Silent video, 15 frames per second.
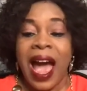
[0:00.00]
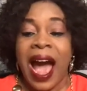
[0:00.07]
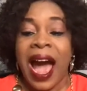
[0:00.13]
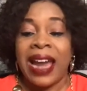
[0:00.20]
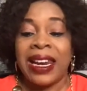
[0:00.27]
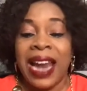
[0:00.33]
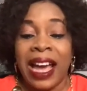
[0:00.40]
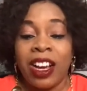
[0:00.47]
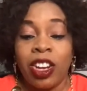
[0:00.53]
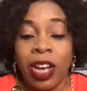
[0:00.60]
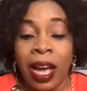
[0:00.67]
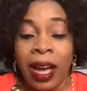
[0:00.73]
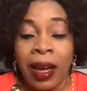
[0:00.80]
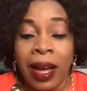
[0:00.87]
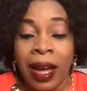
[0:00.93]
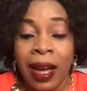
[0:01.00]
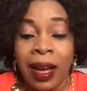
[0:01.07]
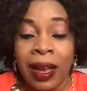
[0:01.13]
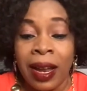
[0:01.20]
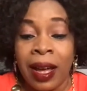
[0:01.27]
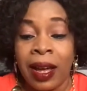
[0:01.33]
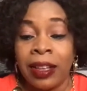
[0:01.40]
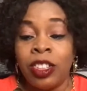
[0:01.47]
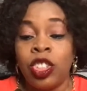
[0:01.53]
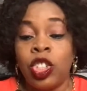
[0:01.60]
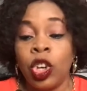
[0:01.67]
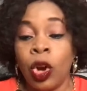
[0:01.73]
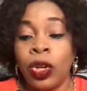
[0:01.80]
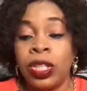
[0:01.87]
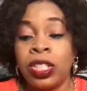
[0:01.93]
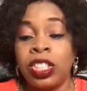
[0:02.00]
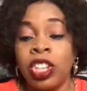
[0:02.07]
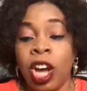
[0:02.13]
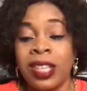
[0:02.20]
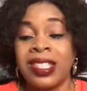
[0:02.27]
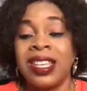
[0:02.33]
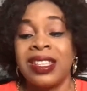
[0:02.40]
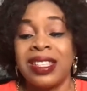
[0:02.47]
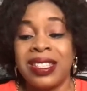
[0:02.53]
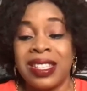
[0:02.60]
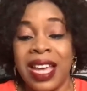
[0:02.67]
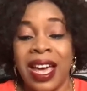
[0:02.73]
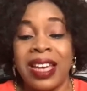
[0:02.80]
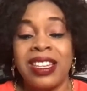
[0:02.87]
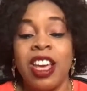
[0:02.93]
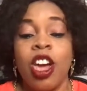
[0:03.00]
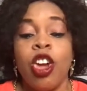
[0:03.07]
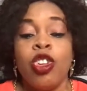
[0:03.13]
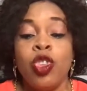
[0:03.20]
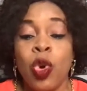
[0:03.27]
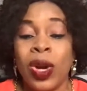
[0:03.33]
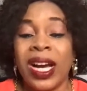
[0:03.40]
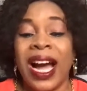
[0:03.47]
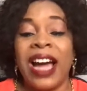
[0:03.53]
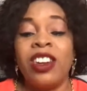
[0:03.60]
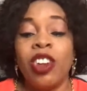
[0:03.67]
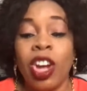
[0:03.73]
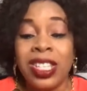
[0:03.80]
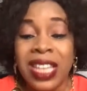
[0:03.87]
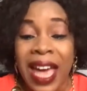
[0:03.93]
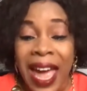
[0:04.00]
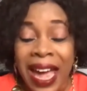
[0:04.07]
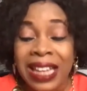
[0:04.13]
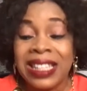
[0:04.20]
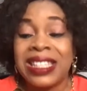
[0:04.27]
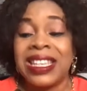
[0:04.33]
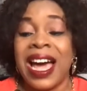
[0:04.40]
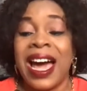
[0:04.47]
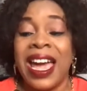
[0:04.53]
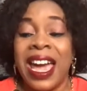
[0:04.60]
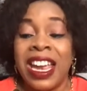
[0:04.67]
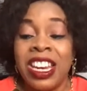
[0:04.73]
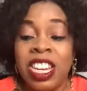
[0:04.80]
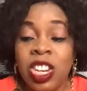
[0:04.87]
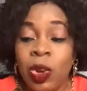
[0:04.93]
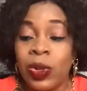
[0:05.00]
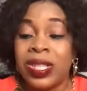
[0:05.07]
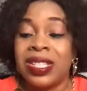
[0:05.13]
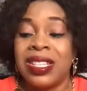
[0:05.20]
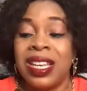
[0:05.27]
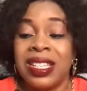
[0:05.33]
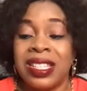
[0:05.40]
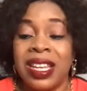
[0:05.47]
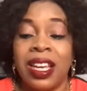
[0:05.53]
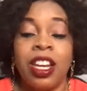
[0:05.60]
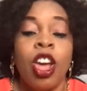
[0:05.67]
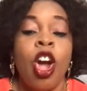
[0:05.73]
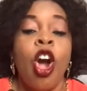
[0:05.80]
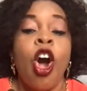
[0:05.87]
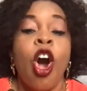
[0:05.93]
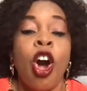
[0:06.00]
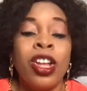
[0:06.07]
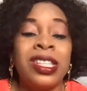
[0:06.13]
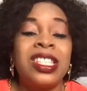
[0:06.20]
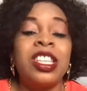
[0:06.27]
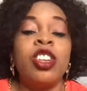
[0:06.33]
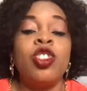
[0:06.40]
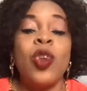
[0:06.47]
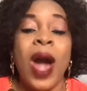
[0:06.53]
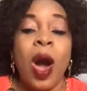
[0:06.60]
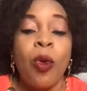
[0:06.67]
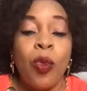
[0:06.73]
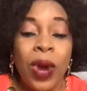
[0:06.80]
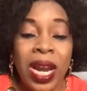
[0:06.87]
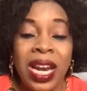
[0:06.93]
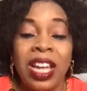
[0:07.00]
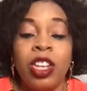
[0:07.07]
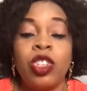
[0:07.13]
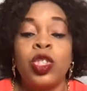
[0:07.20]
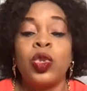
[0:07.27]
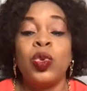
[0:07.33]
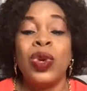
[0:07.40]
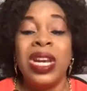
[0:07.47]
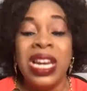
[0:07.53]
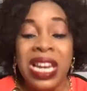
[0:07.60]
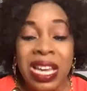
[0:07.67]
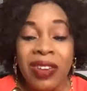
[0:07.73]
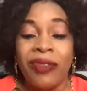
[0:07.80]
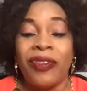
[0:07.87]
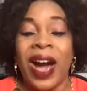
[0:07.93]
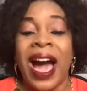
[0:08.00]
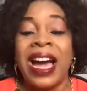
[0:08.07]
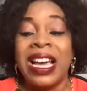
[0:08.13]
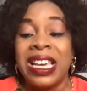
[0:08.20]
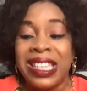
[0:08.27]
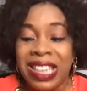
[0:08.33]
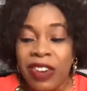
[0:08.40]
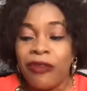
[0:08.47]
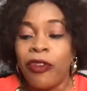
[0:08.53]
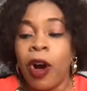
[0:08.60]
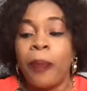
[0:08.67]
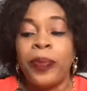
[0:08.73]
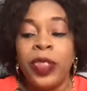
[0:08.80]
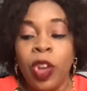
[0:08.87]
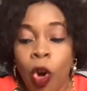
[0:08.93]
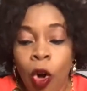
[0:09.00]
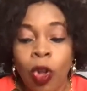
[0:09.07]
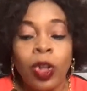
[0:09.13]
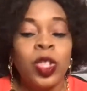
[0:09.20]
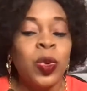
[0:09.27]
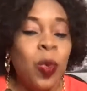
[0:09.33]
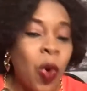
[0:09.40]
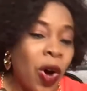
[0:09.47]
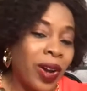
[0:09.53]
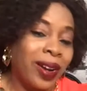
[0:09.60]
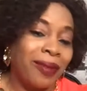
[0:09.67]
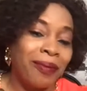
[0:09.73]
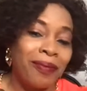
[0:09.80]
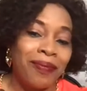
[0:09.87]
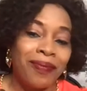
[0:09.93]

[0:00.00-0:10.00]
And like Joe Dawson said, you cannot enter a new season until you are willing to leave and give up the old one.